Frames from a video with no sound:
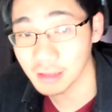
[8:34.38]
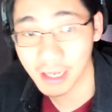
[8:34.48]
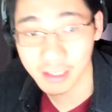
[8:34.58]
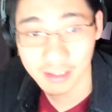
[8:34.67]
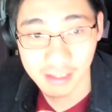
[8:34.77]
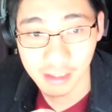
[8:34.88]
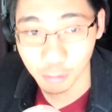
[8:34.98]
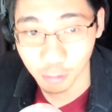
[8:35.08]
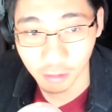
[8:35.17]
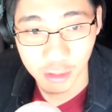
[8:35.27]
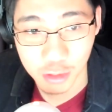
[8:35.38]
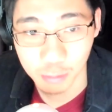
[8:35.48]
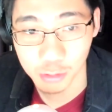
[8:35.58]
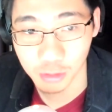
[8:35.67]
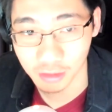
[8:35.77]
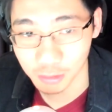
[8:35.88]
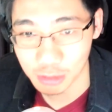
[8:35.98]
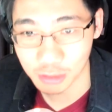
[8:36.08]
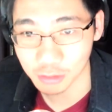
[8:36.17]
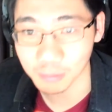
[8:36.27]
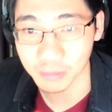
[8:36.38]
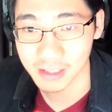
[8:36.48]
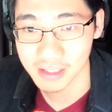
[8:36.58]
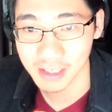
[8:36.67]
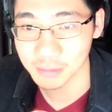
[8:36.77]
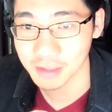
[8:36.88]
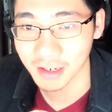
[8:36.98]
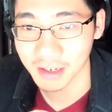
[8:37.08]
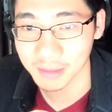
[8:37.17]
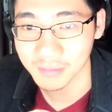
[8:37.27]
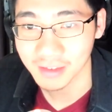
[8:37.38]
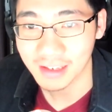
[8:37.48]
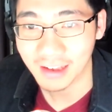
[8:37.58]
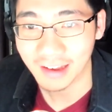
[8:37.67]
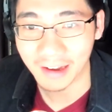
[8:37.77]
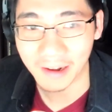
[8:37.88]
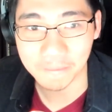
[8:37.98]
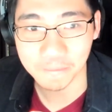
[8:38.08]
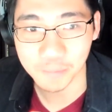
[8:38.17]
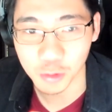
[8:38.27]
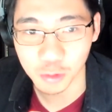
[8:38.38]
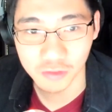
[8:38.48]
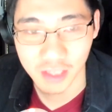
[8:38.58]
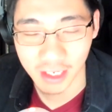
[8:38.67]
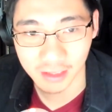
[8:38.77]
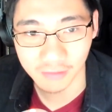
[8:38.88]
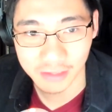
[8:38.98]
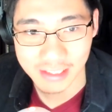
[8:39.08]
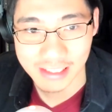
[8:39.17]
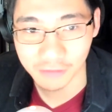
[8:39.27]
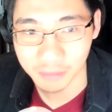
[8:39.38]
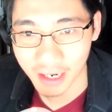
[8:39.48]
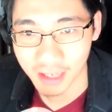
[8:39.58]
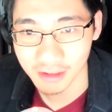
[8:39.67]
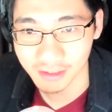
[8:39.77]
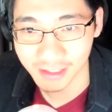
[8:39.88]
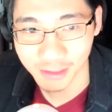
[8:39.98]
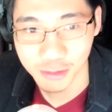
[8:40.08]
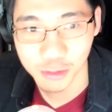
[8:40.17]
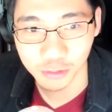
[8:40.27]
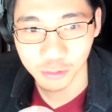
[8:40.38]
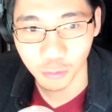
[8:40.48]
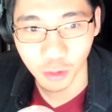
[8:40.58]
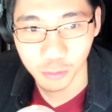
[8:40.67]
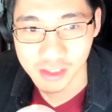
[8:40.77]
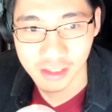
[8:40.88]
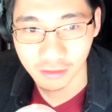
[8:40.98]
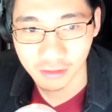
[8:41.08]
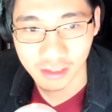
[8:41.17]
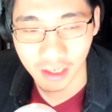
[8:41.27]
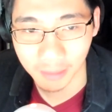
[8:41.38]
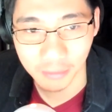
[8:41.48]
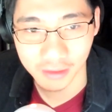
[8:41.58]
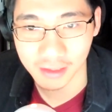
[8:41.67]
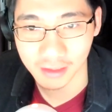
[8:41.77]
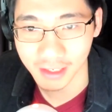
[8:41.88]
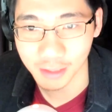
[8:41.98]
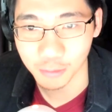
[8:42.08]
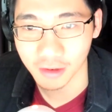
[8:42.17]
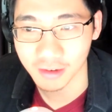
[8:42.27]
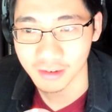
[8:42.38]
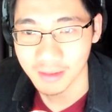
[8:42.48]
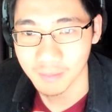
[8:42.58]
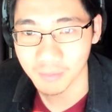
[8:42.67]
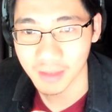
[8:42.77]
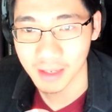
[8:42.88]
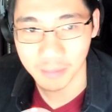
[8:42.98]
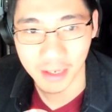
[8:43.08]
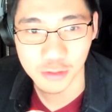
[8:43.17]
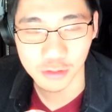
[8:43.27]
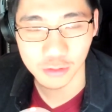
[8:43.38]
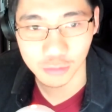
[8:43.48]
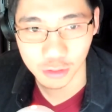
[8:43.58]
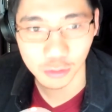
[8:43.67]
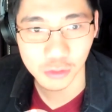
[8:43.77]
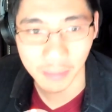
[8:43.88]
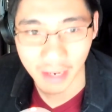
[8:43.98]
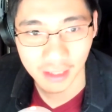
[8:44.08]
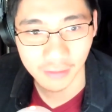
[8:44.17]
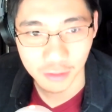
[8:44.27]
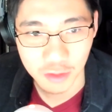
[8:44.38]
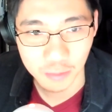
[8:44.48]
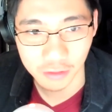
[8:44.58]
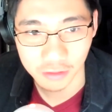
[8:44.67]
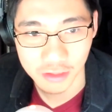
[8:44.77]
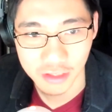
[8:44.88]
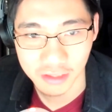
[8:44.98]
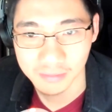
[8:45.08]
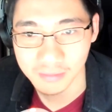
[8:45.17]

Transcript: I can see the correlation between those two, but at the same time, um, you've taken a very different path altogether. So, what was the early upbringing like, where it made you choose the path of entrepreneurship?